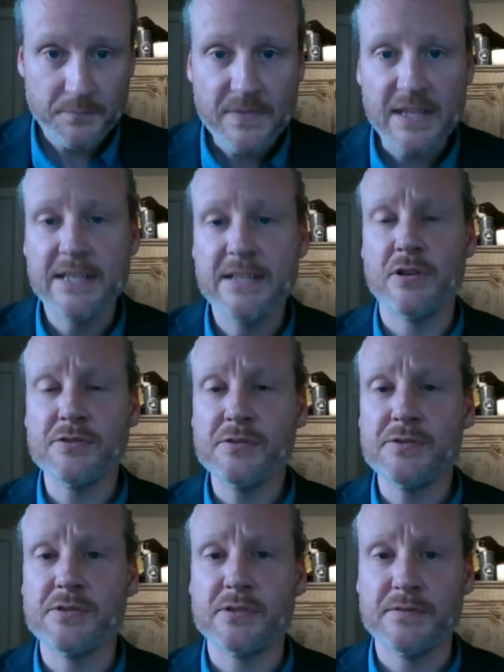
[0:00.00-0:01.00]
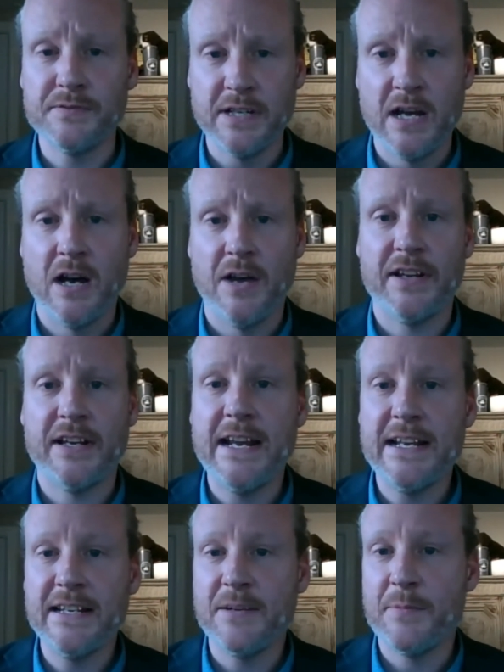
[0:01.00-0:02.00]
He has also served on the
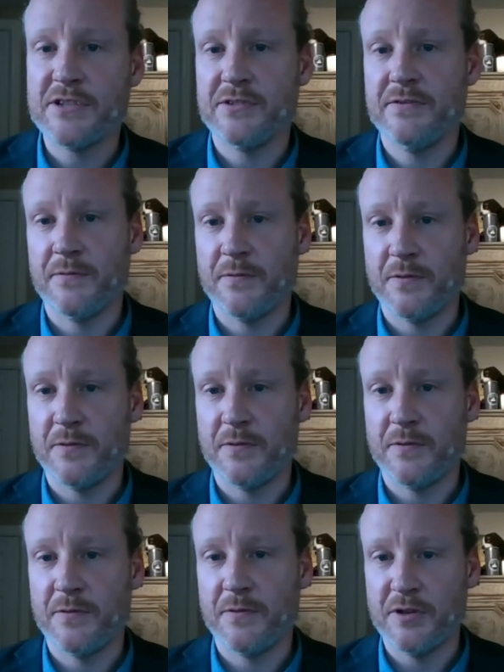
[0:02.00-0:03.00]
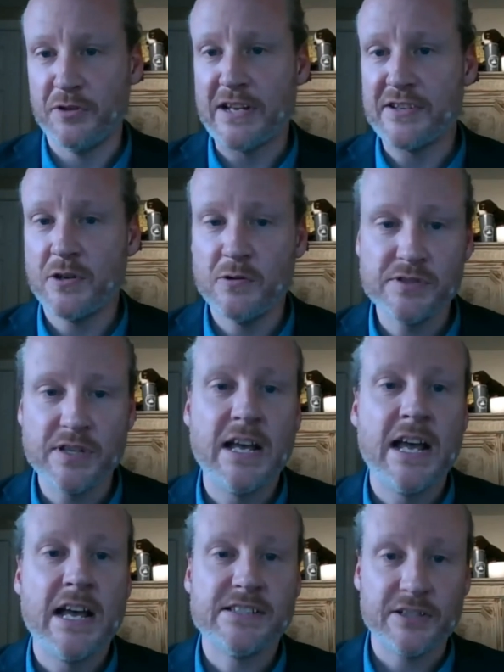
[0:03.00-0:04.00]
Canadian Commission for UNESCO's
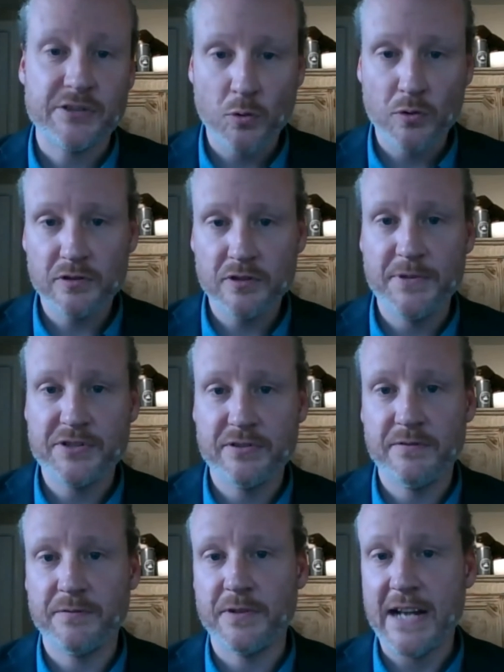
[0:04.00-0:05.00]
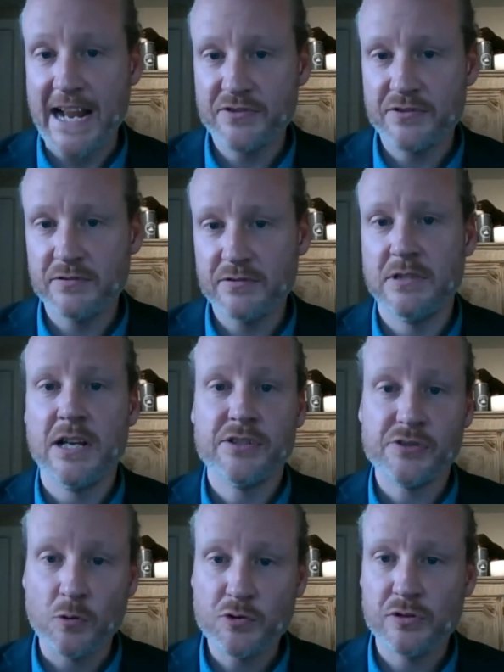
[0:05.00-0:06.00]
Sectoral Commission for Natural,
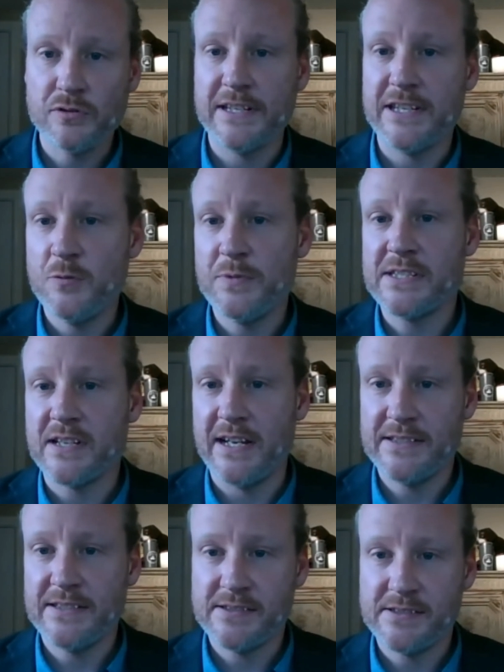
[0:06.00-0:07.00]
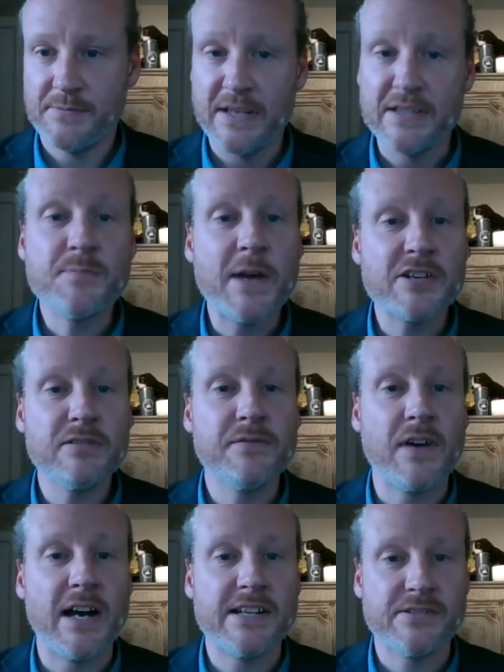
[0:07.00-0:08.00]
Social, and Human Sciences and Special
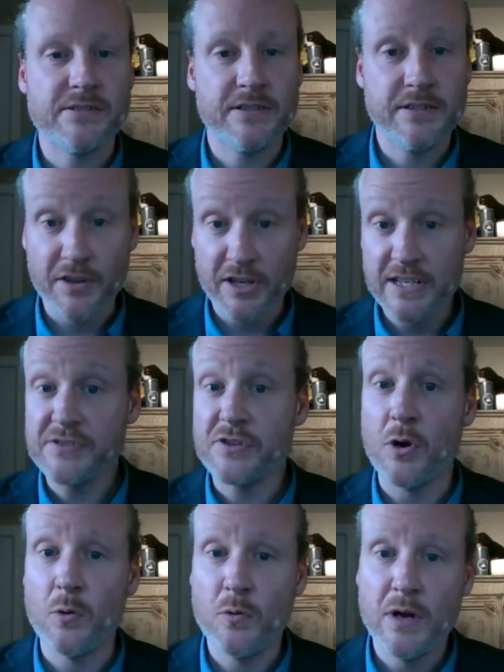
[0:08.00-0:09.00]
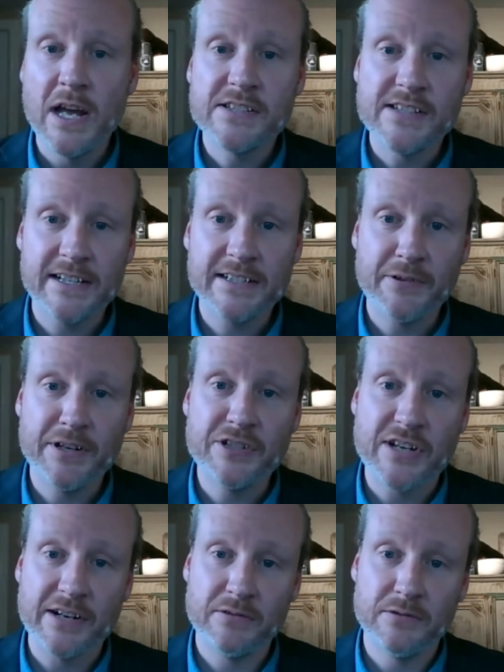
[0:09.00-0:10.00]
Advisor to the CONUSCO Secretary
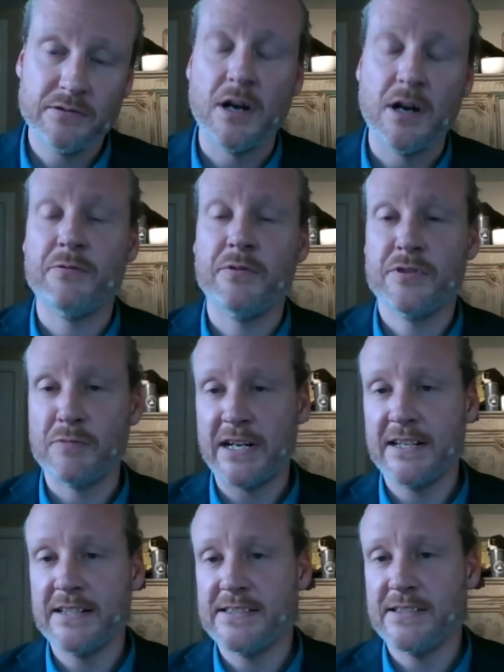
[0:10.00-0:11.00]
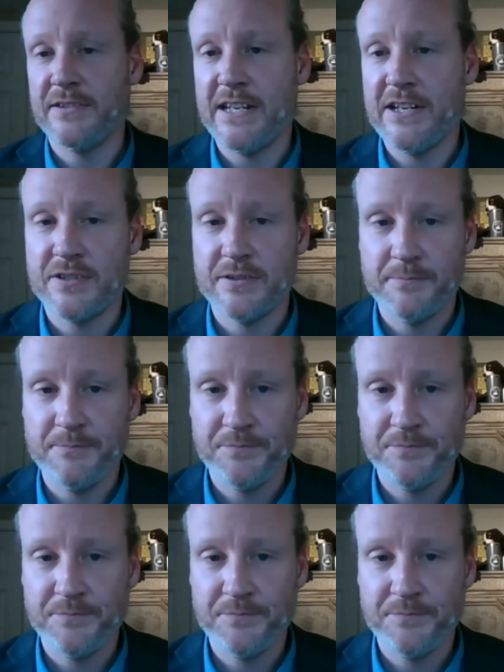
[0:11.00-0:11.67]
General on Reconciliation.